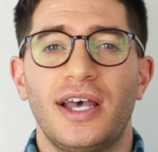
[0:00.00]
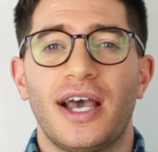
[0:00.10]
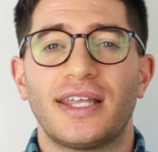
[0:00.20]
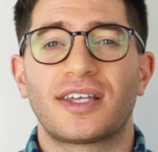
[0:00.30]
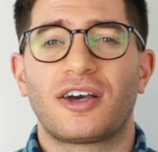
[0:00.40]

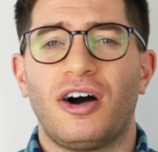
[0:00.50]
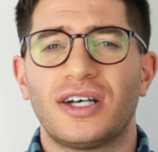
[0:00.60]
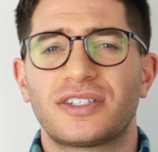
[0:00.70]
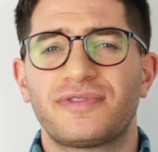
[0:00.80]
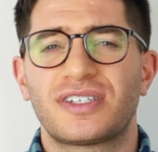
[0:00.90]
at the
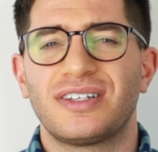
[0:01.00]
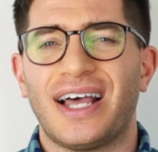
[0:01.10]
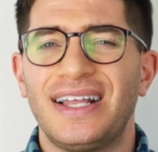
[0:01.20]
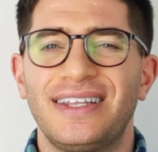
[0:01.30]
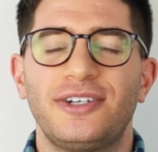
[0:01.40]
cost of
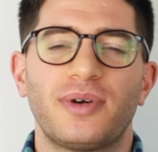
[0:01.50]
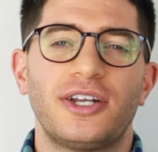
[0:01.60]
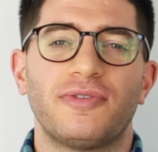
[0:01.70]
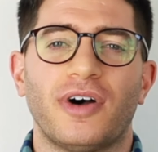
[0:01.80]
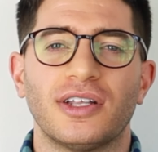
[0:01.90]
slightly
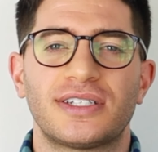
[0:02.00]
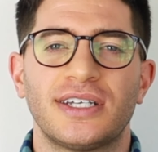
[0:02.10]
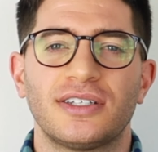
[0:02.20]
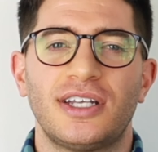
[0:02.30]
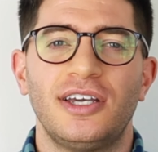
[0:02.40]
greater
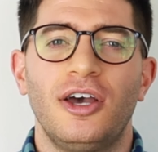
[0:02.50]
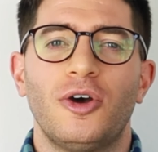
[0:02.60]
volatility